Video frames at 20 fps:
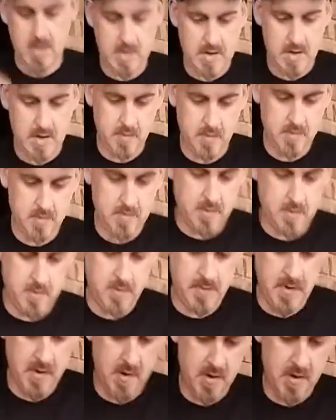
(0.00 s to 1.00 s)
very
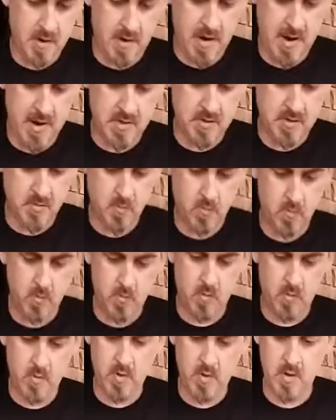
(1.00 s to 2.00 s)
last one,
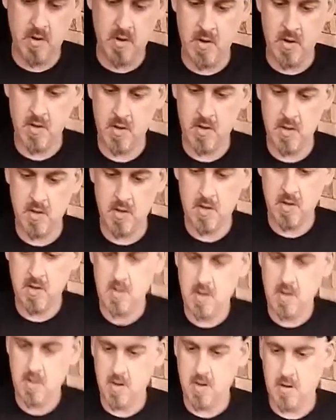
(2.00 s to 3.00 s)

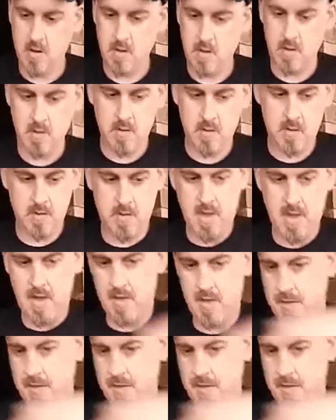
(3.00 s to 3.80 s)
that thickest